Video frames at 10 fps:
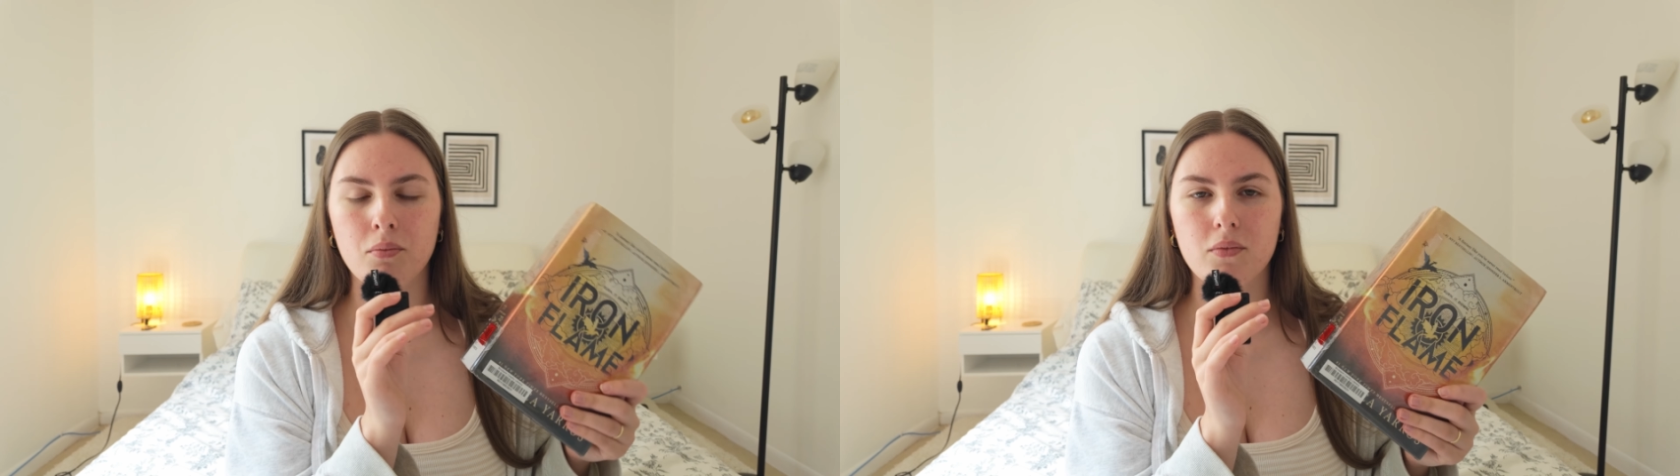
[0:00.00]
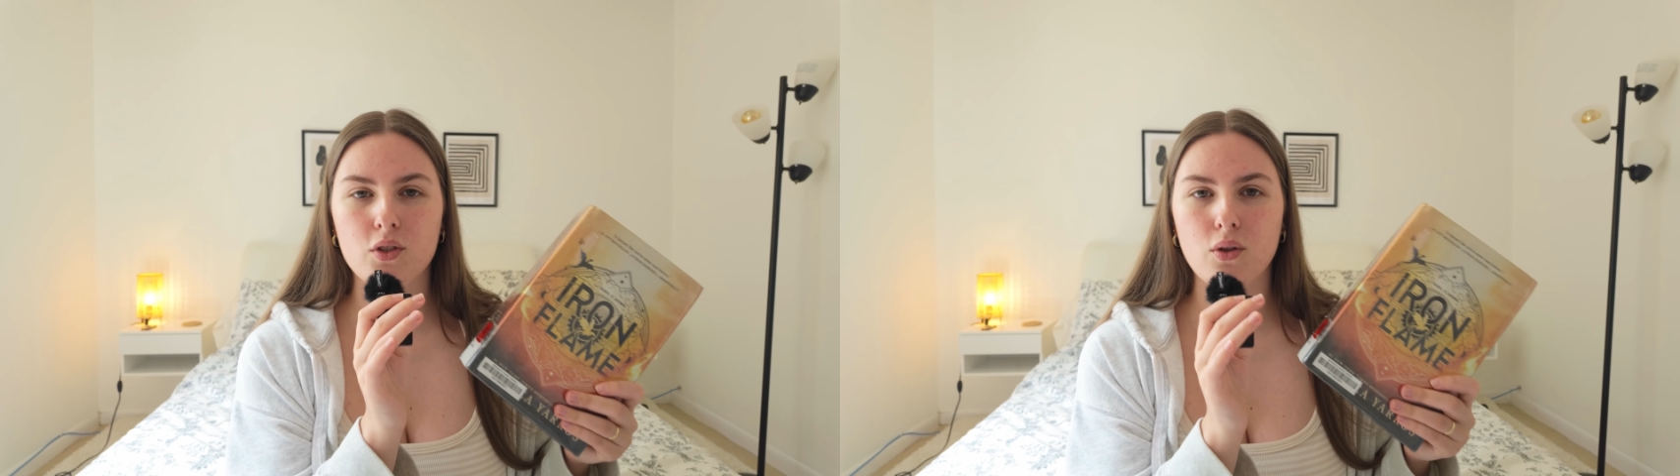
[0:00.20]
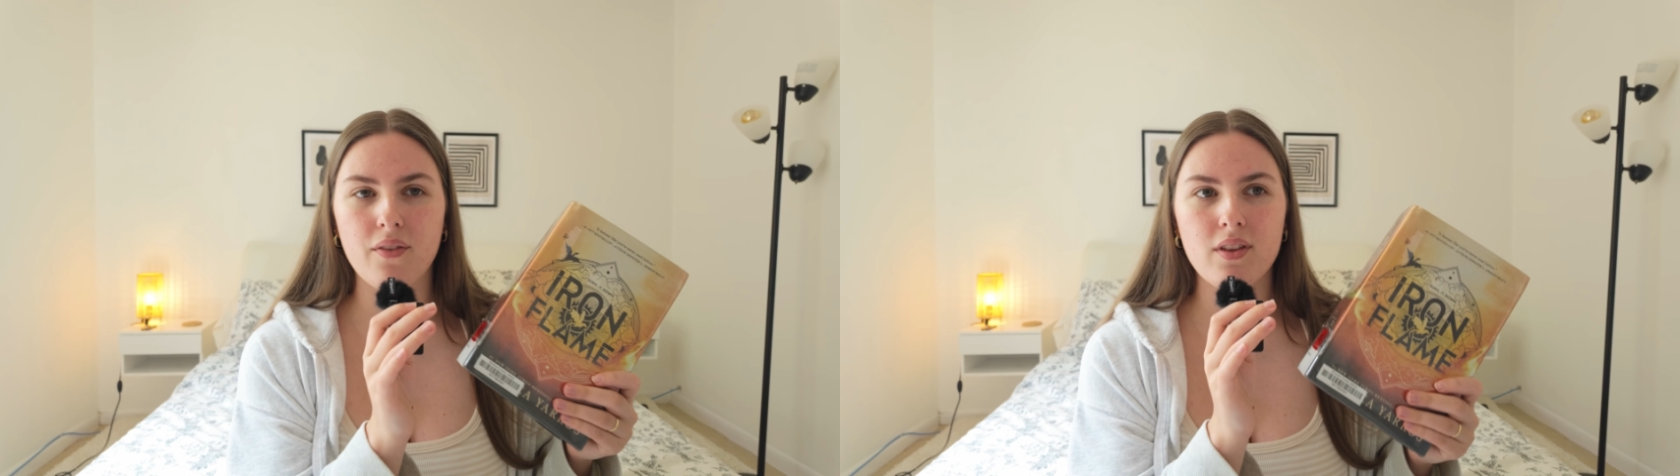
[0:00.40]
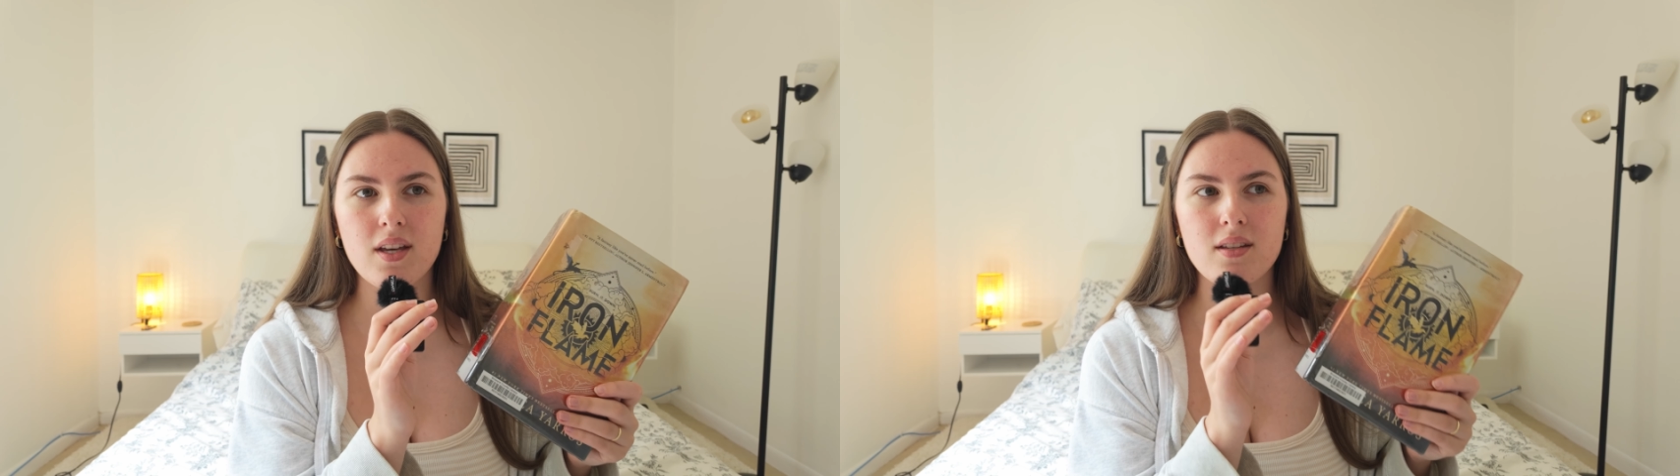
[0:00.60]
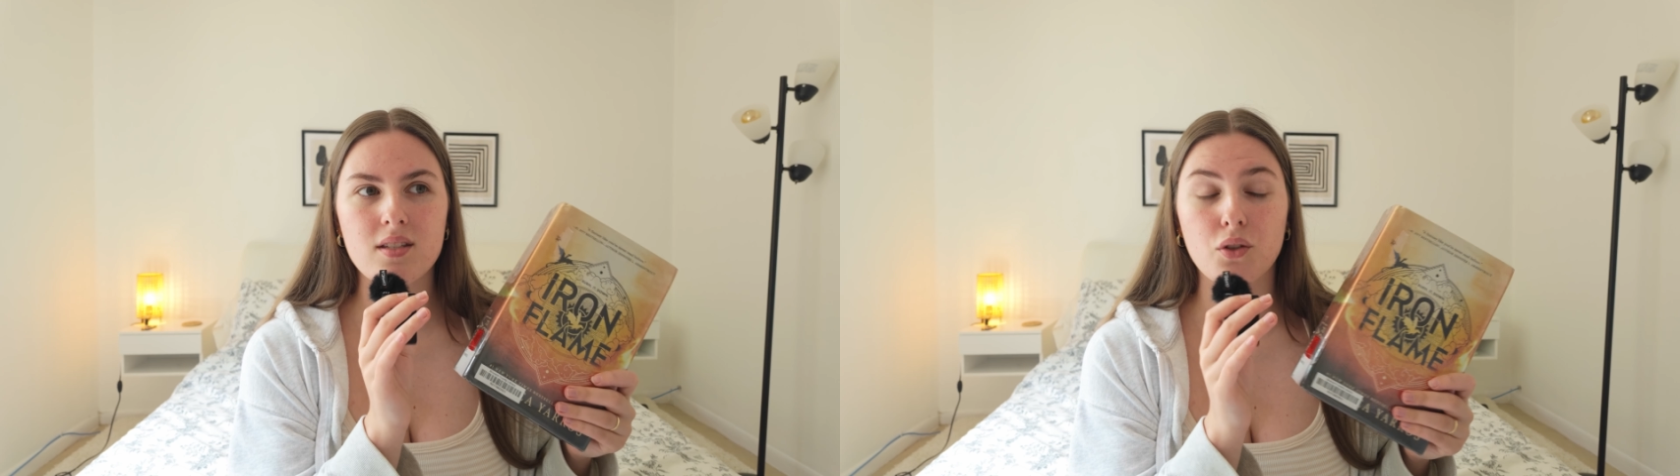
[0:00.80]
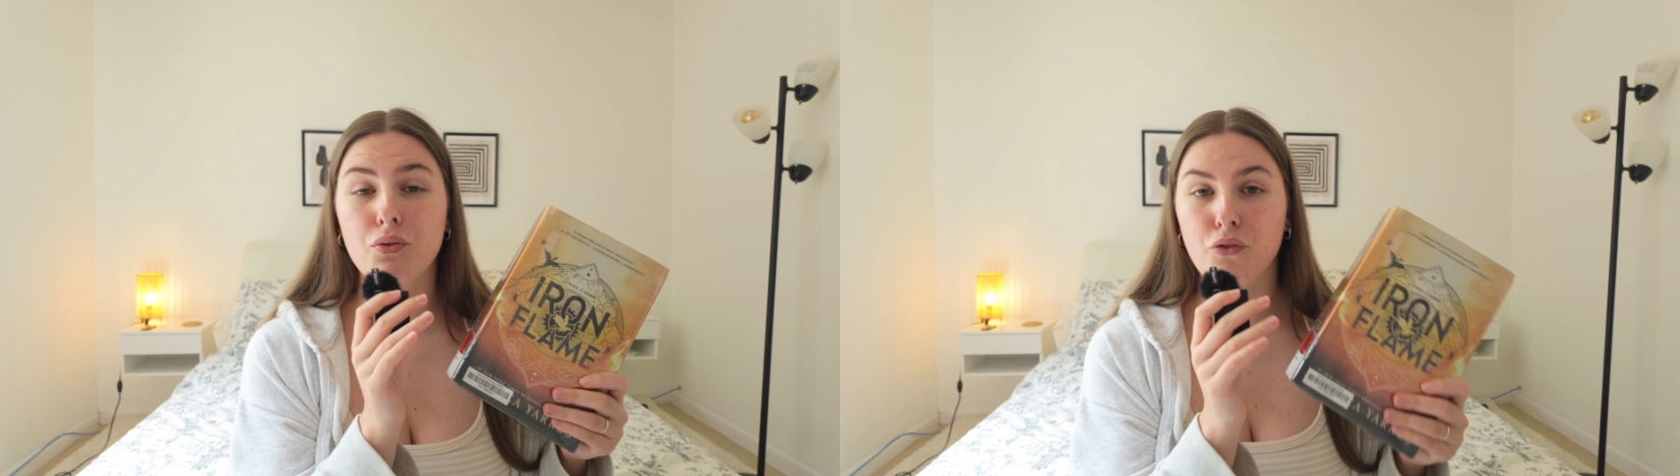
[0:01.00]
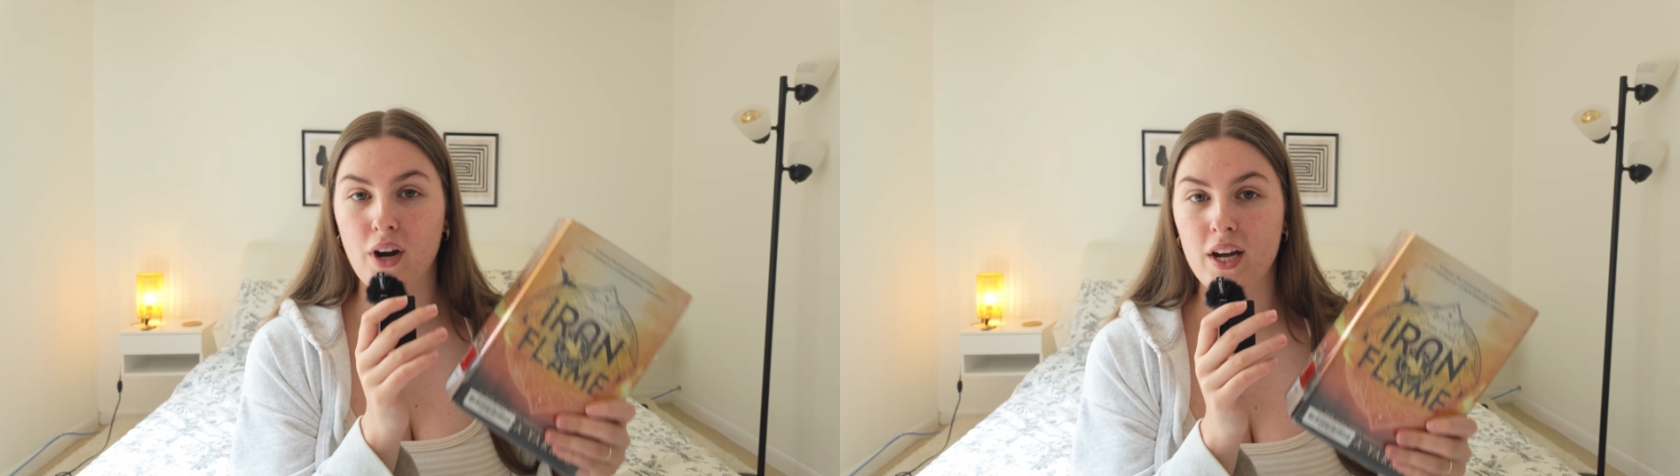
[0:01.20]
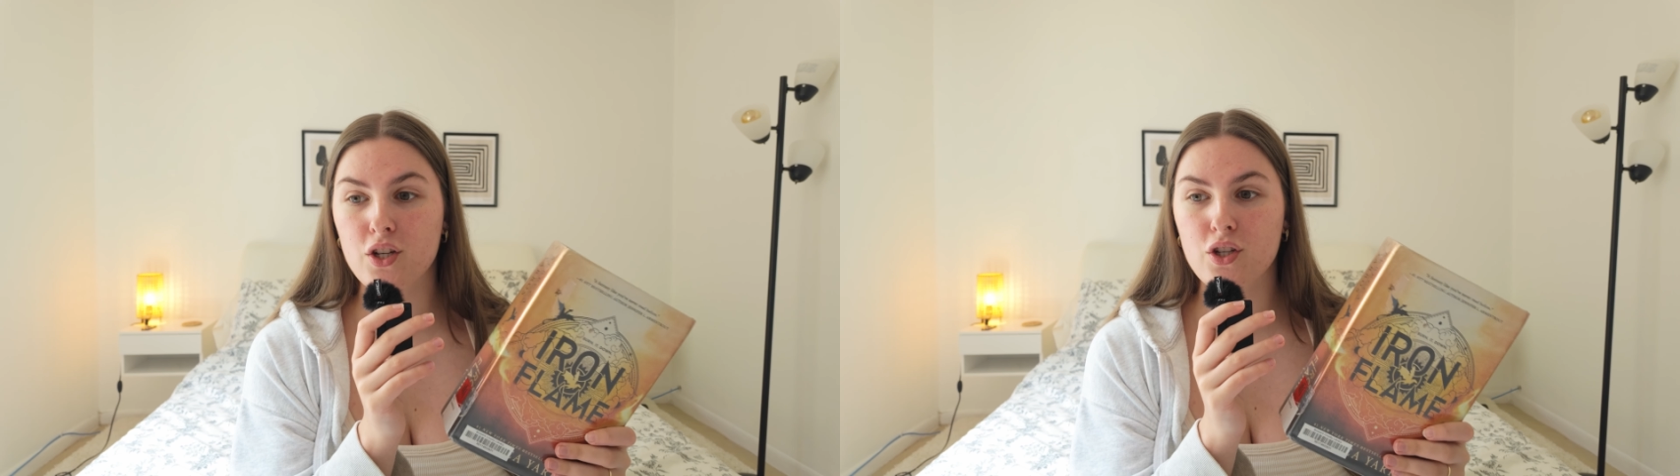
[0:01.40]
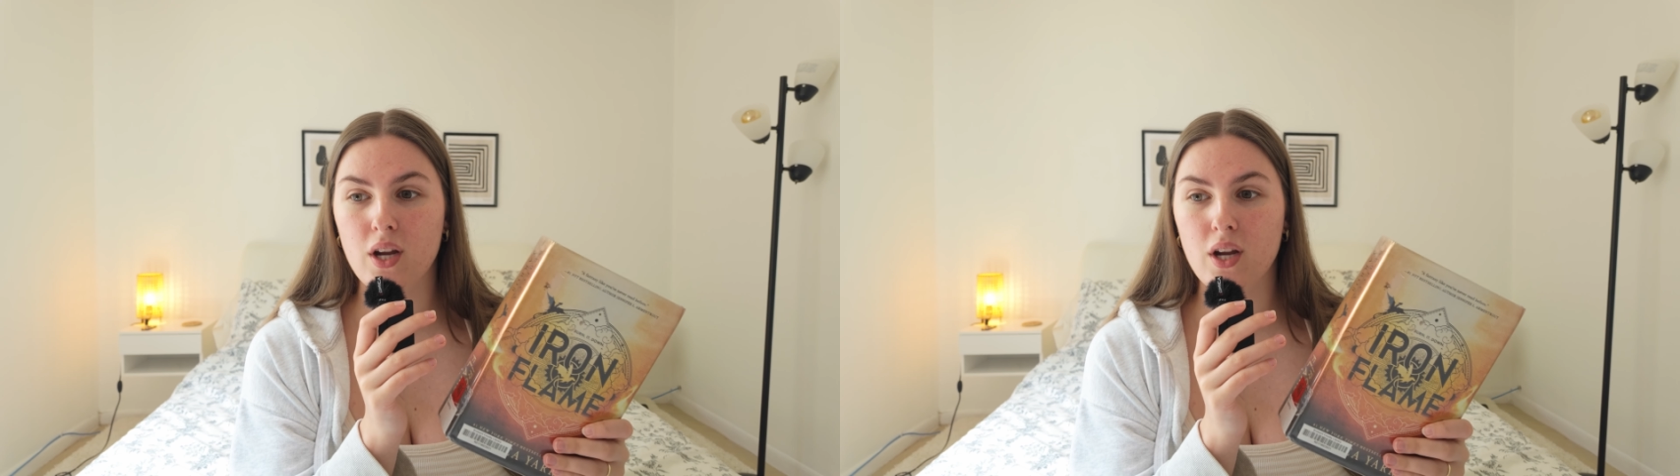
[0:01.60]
So everything is still fresh,